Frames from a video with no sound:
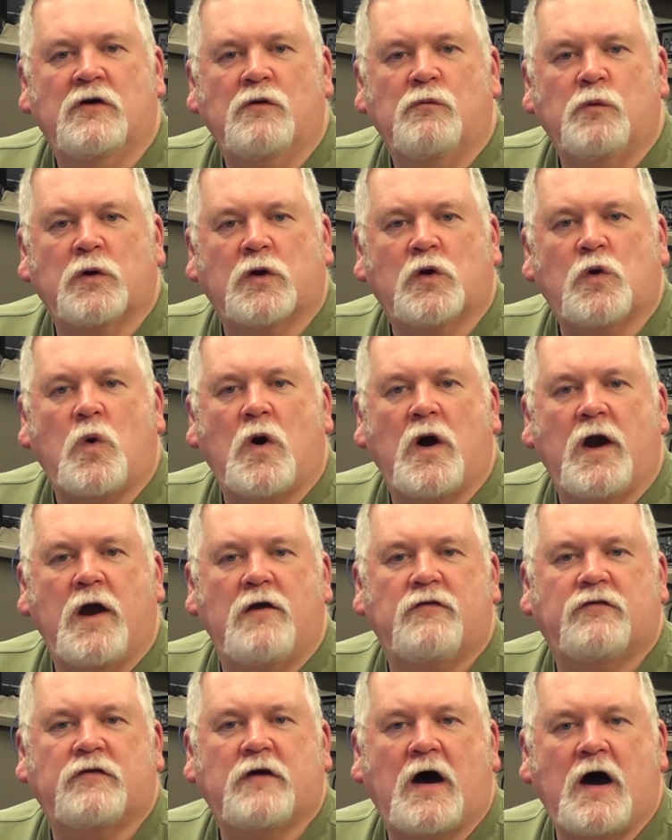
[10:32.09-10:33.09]

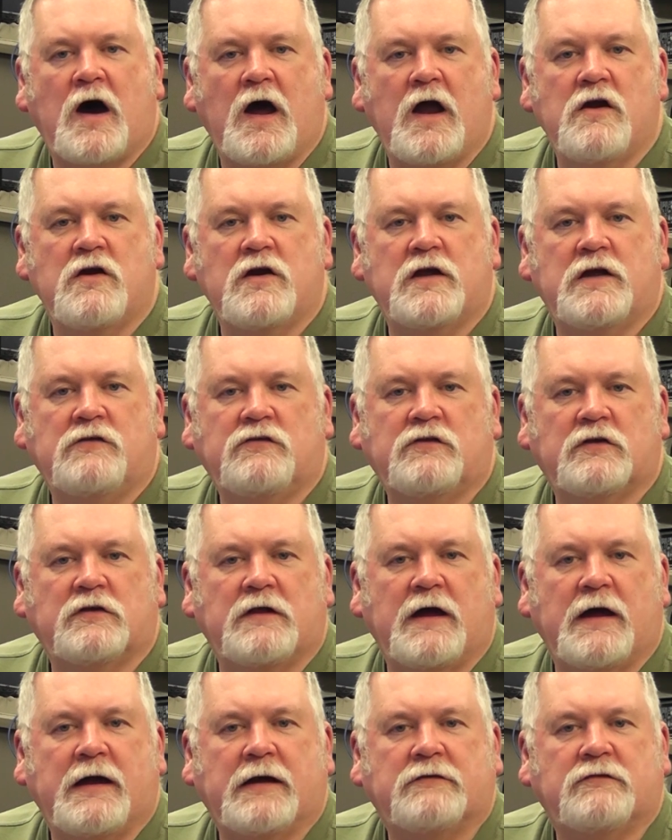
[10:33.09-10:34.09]
requires a higher
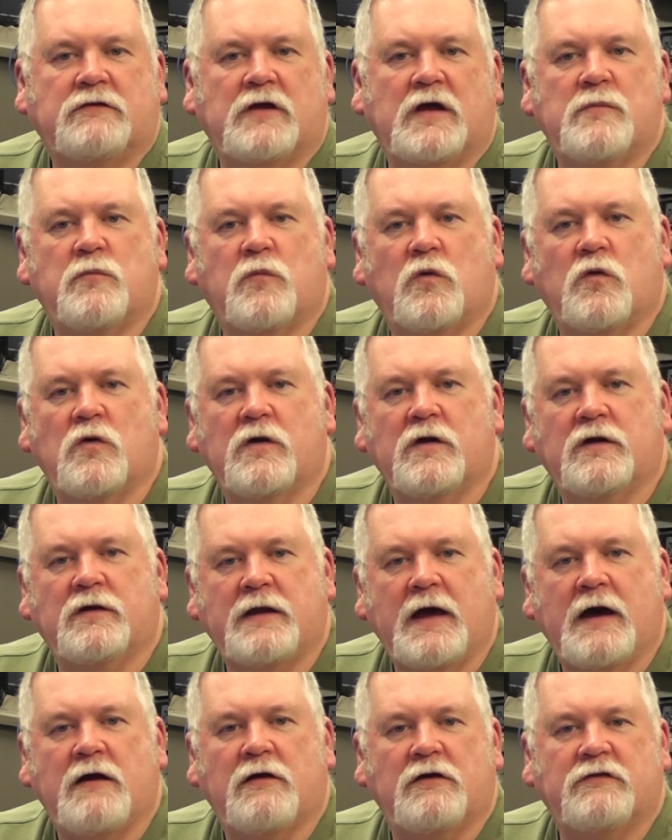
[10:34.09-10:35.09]
intellect and more
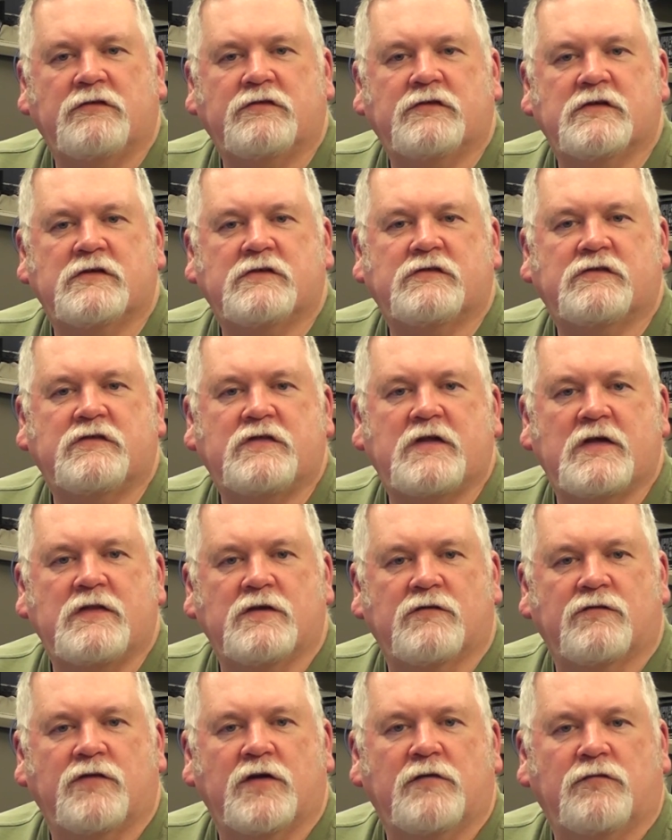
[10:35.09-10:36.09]
analysis than
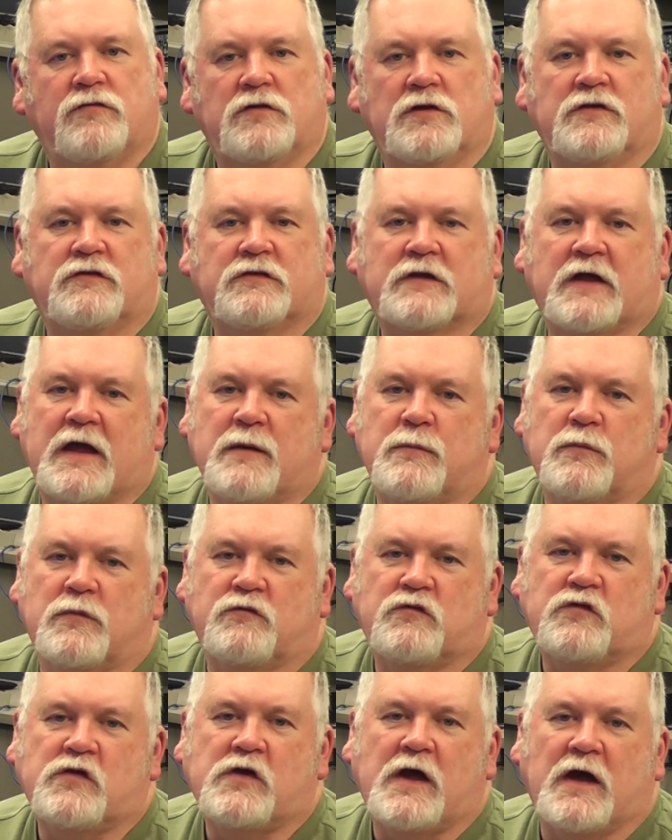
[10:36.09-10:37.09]
the frivolous game
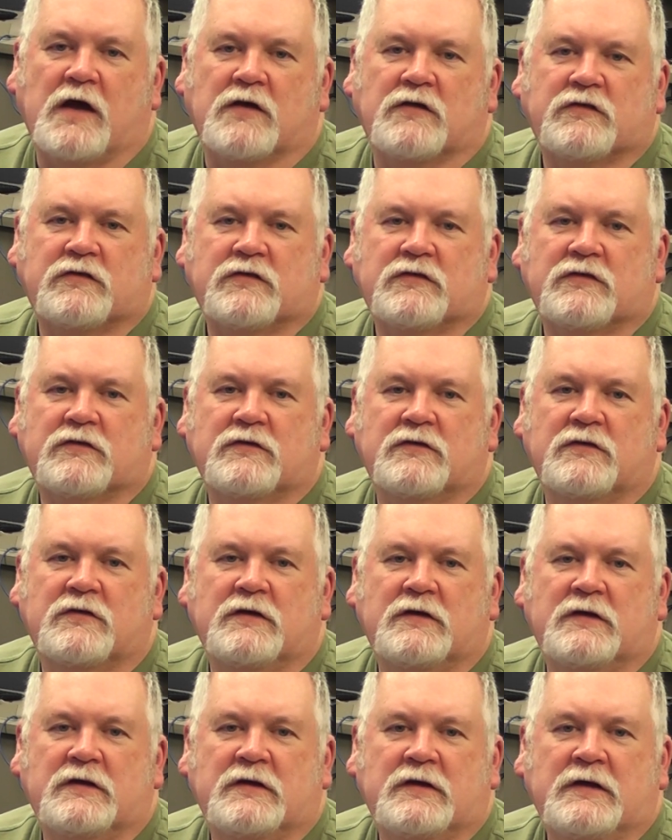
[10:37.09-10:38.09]
of chess.
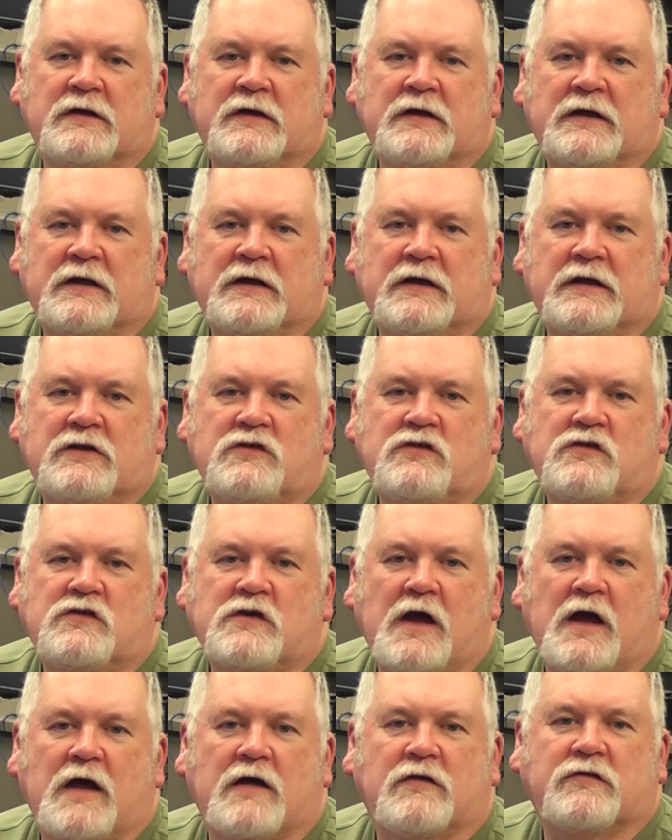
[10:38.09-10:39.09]
In
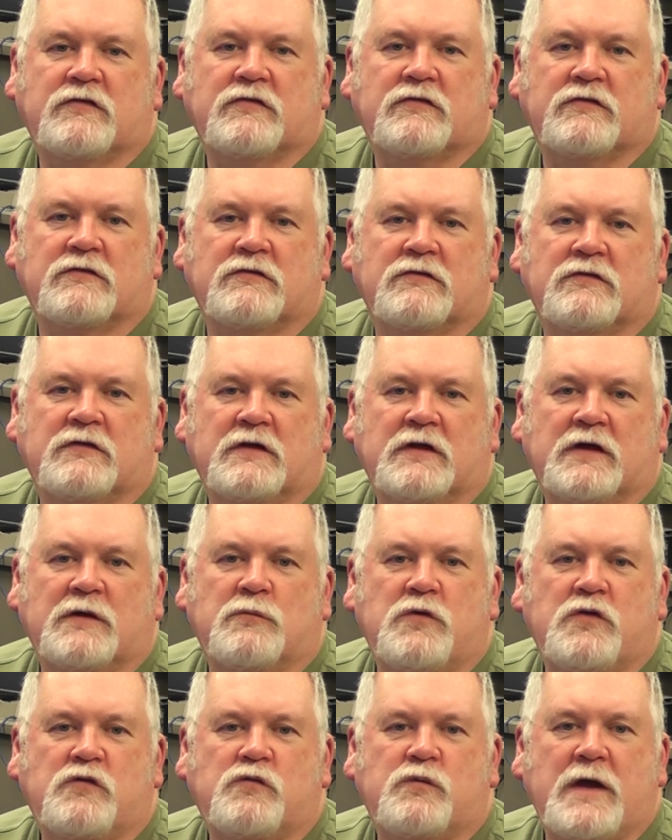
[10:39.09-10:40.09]
chess, in
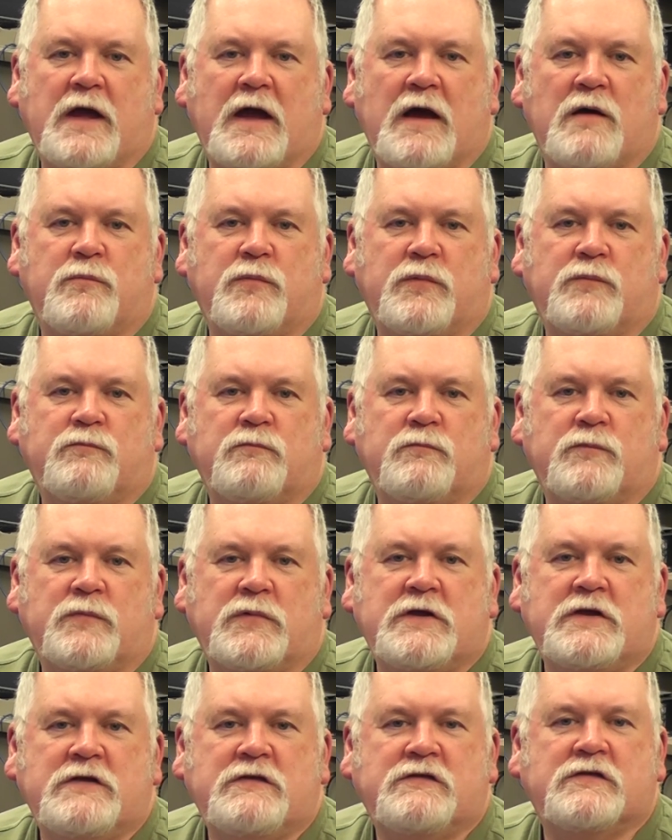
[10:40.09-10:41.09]
which
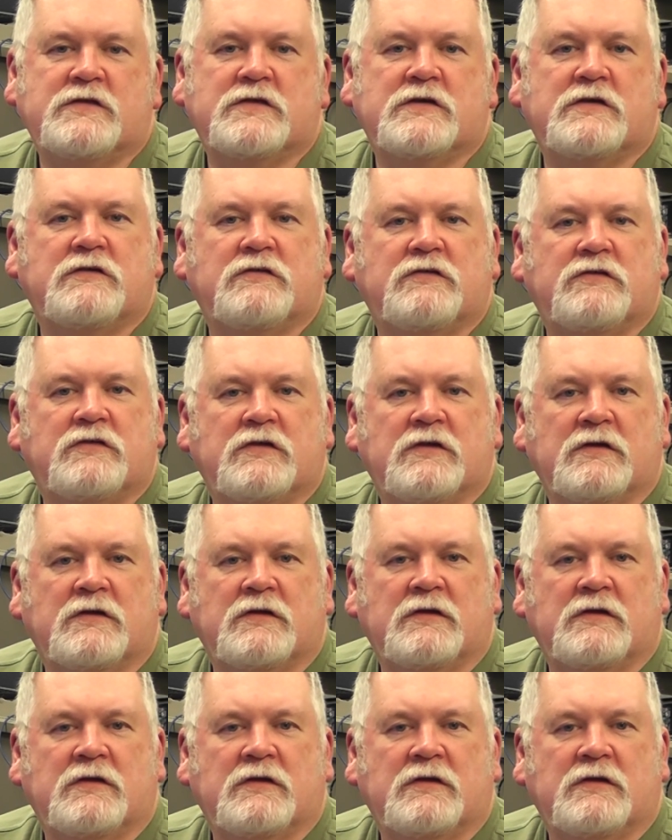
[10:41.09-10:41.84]
pieces